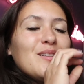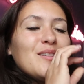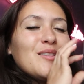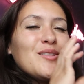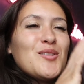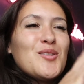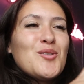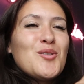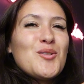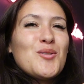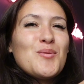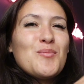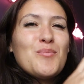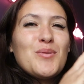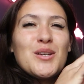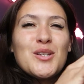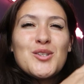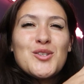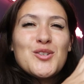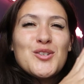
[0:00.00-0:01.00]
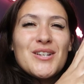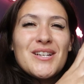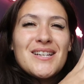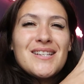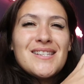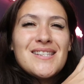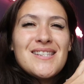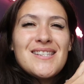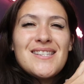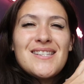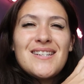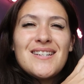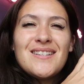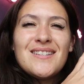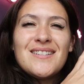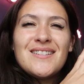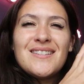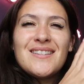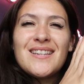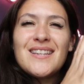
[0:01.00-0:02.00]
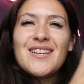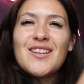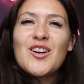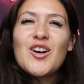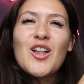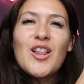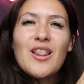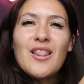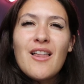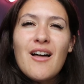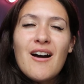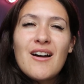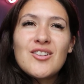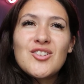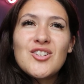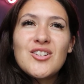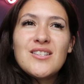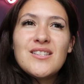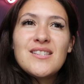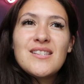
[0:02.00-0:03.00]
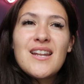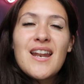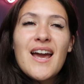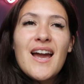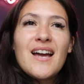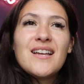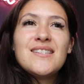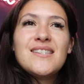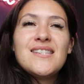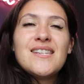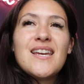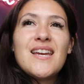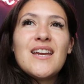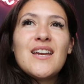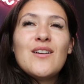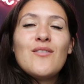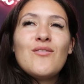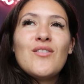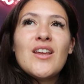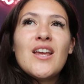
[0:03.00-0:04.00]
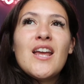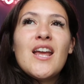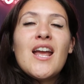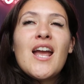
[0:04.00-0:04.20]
little Pinterest like collages that I had saved,